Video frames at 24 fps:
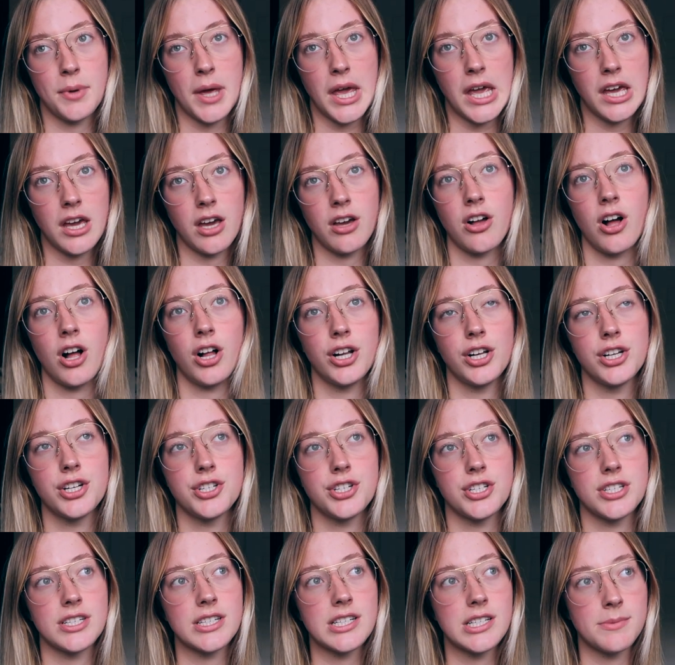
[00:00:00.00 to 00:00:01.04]
Being in college
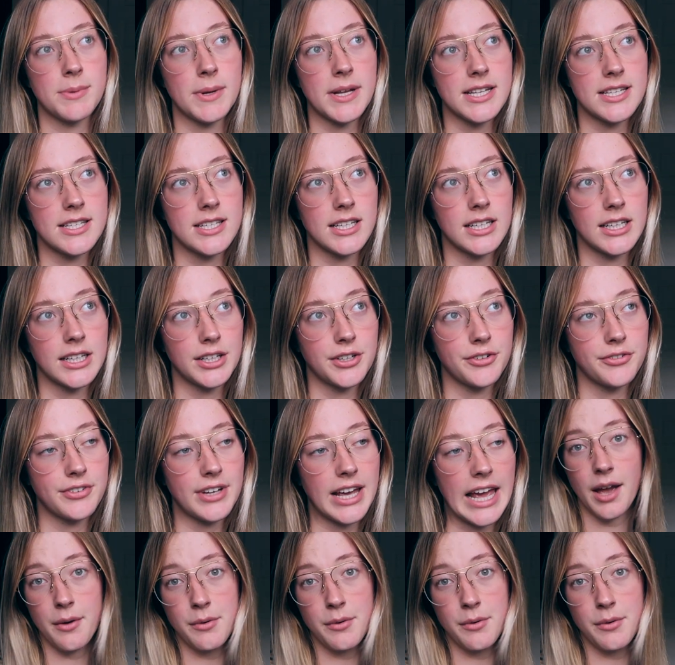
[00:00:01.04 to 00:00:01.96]
is expensive.